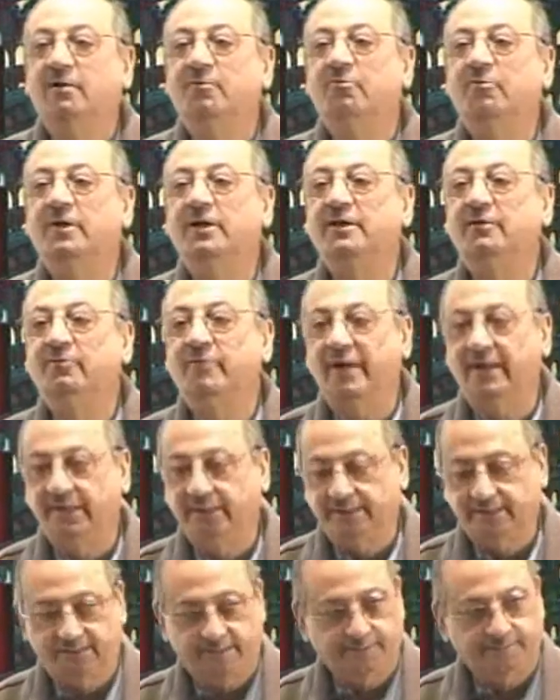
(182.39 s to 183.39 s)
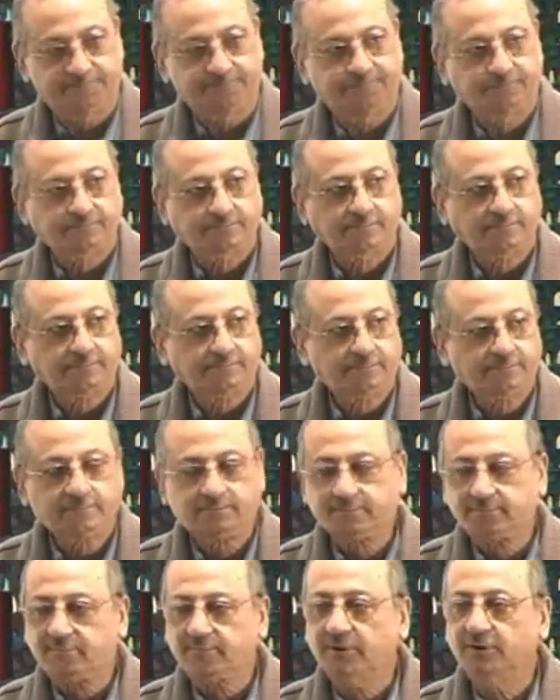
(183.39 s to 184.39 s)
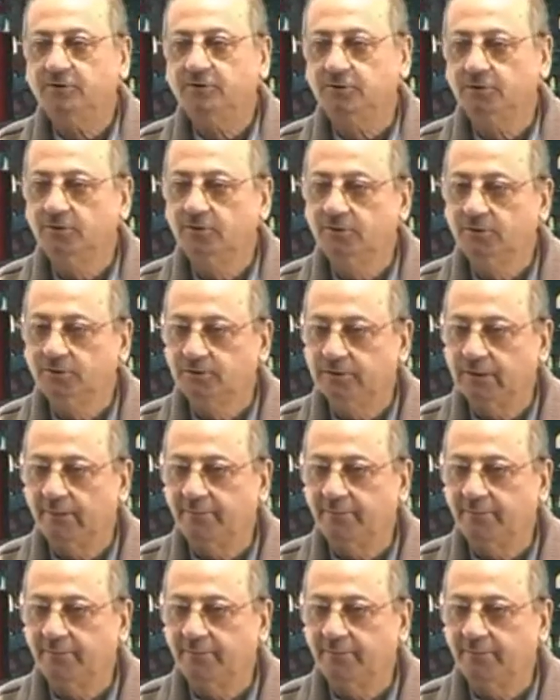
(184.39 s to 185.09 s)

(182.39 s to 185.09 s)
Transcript: When he went to